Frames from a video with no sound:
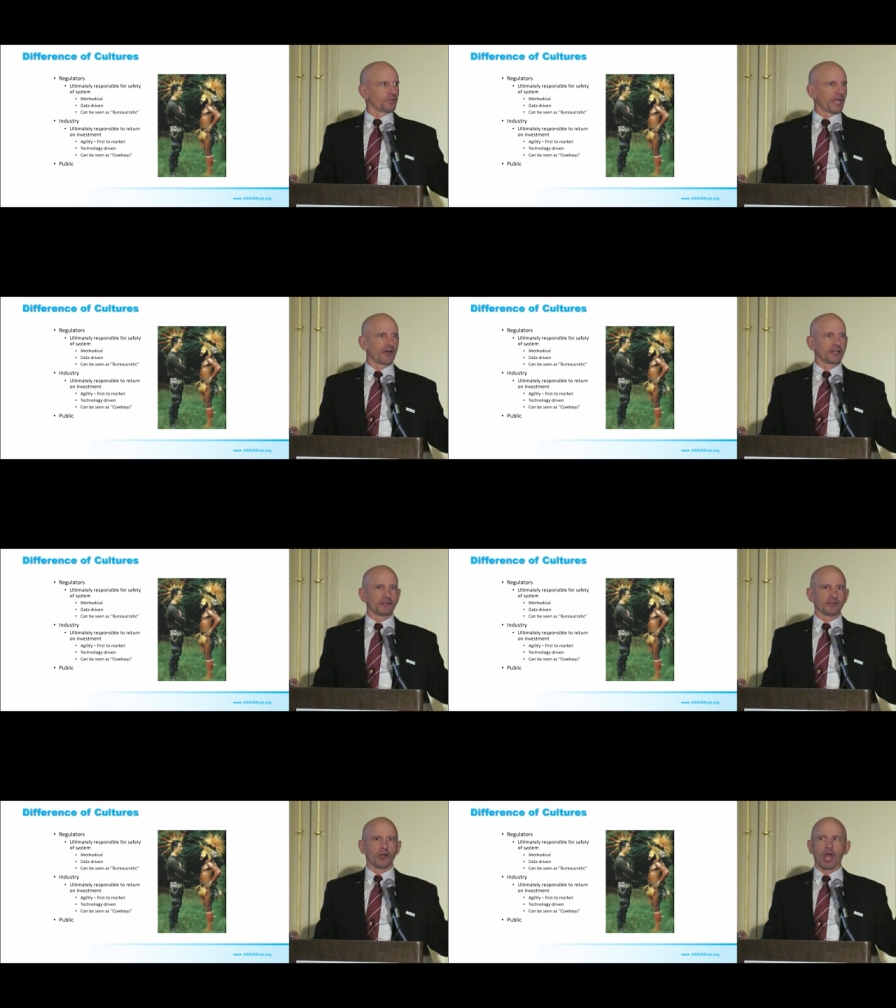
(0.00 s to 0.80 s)
reality.
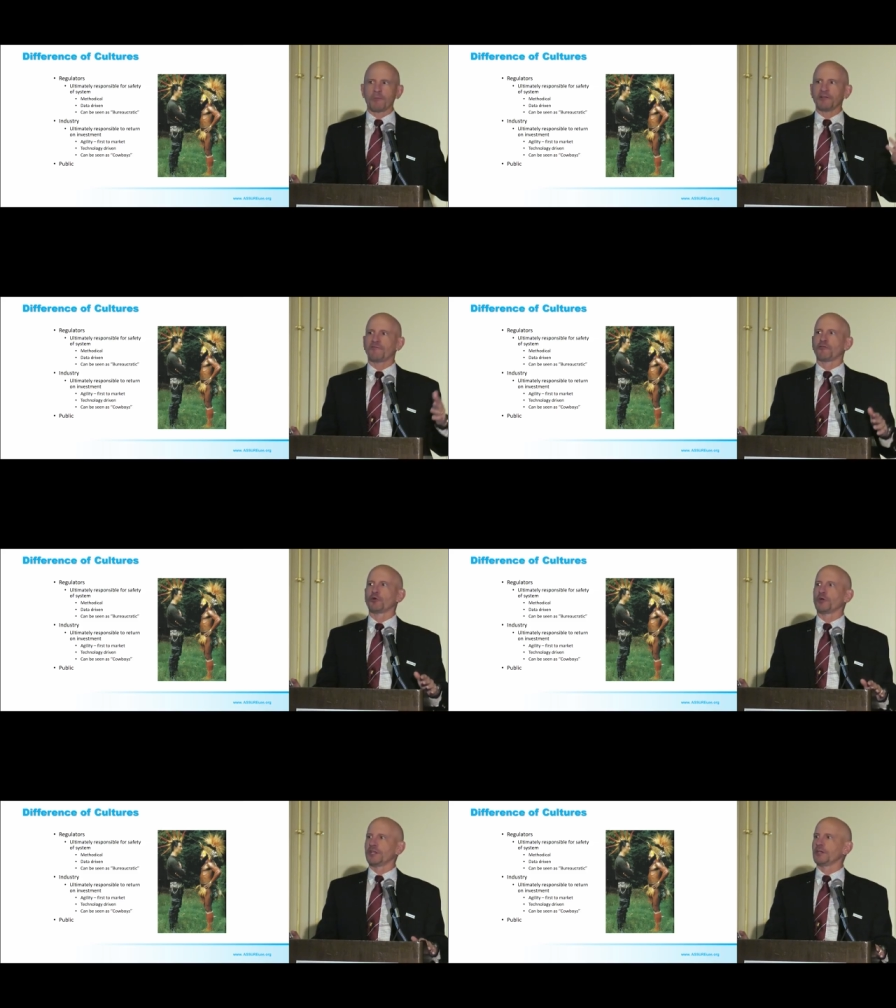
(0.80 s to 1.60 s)
You know, how many
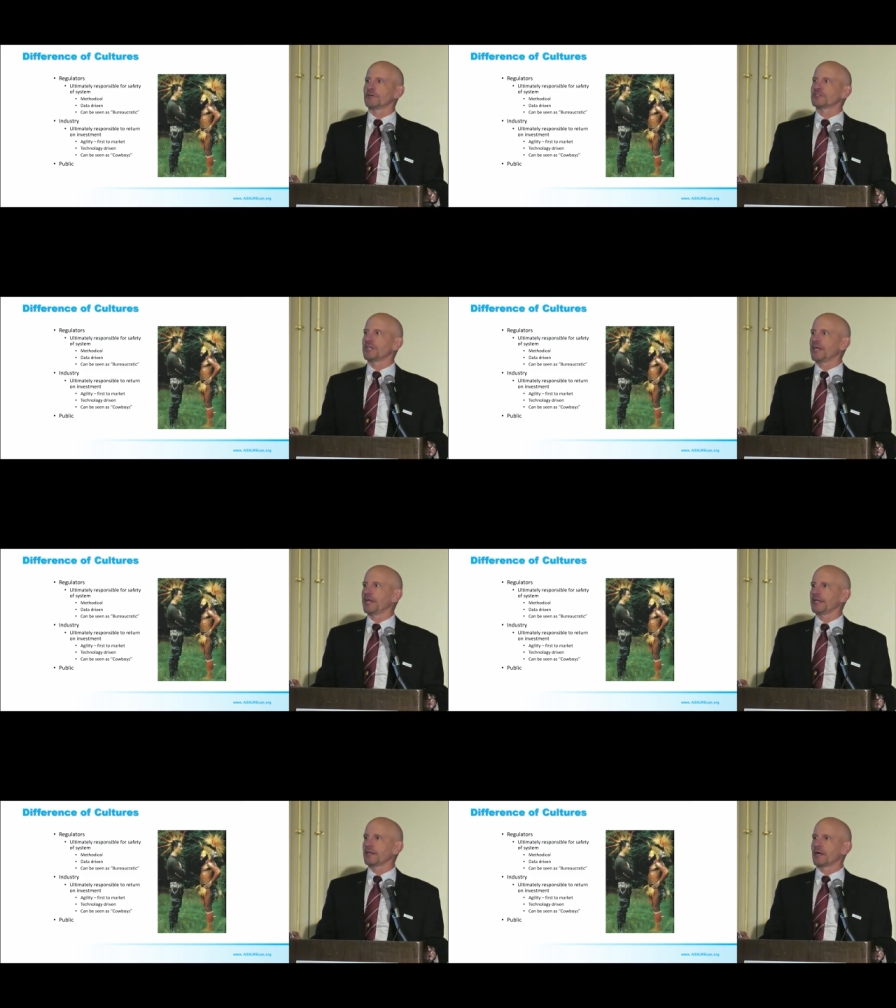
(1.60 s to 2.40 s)
flew in here
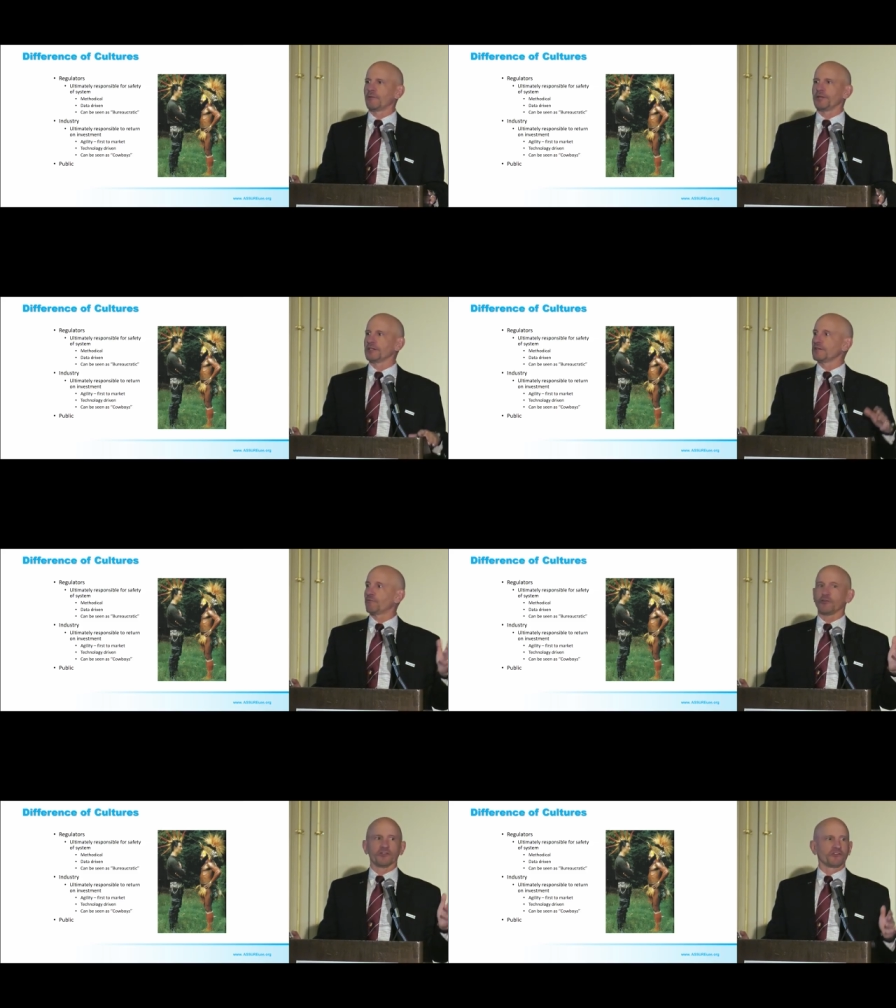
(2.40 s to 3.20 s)
today, I mean,
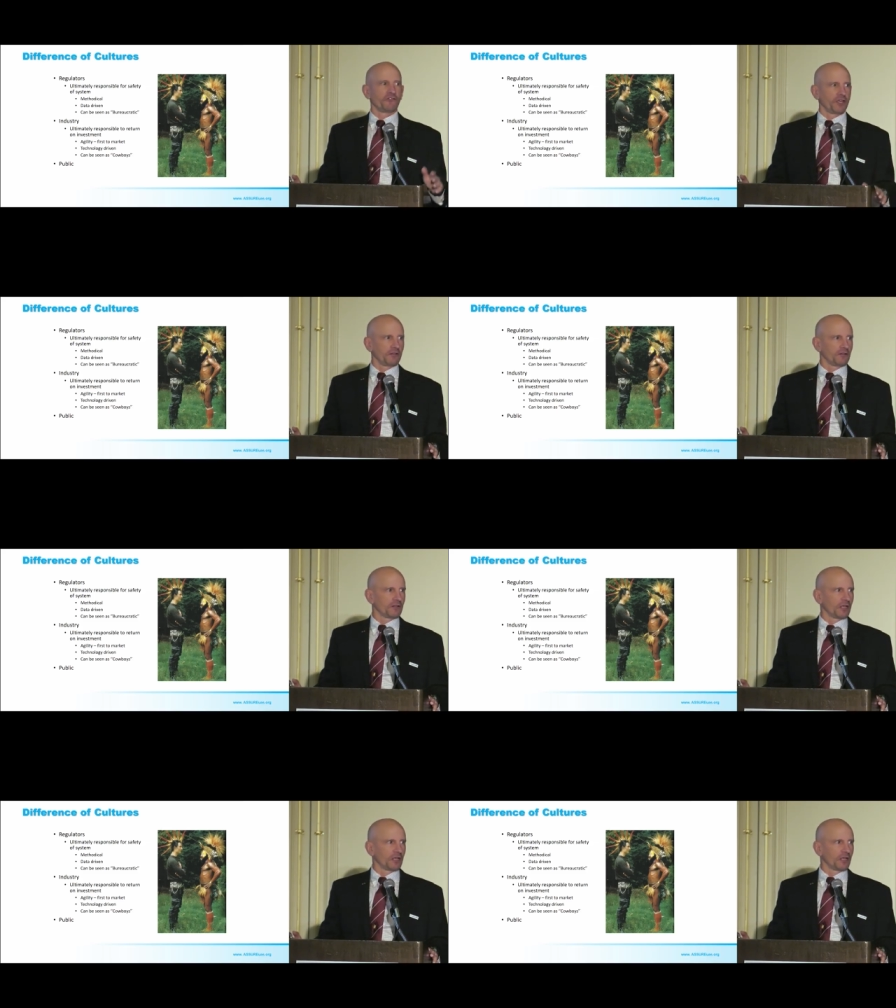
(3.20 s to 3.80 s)
for this event?